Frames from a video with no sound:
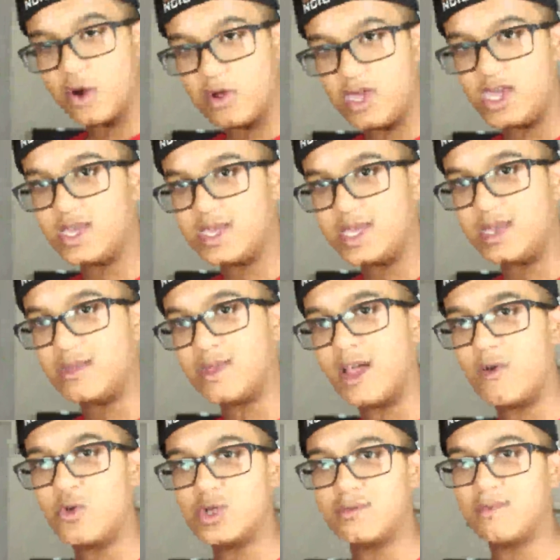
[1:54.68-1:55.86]
very easy.
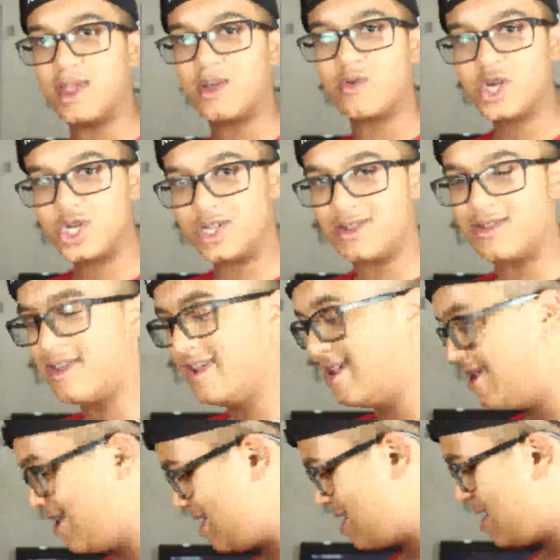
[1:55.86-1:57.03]
That wasn't my question.
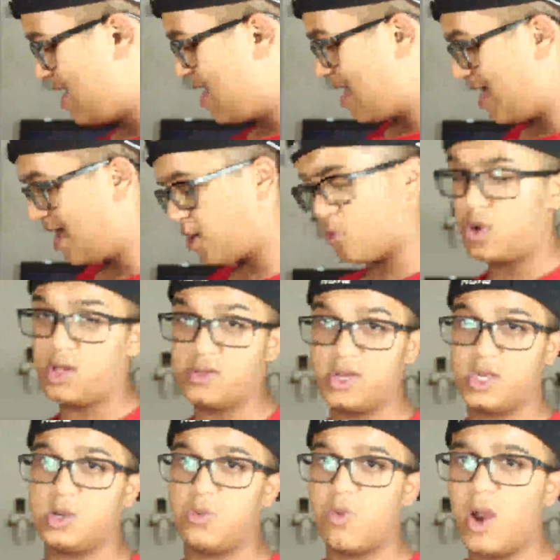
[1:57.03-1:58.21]
How well
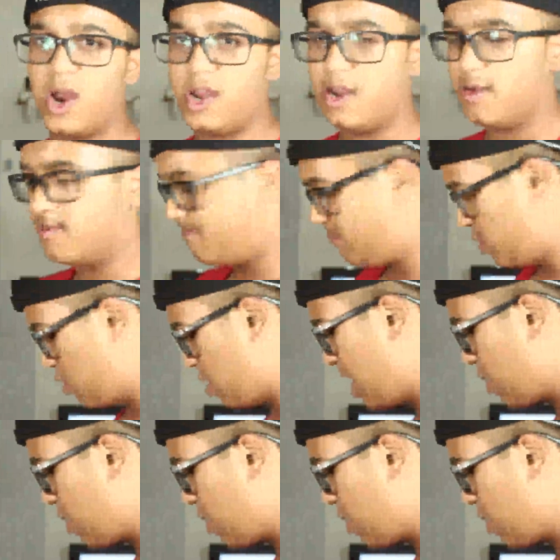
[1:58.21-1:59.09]
does it ride? Or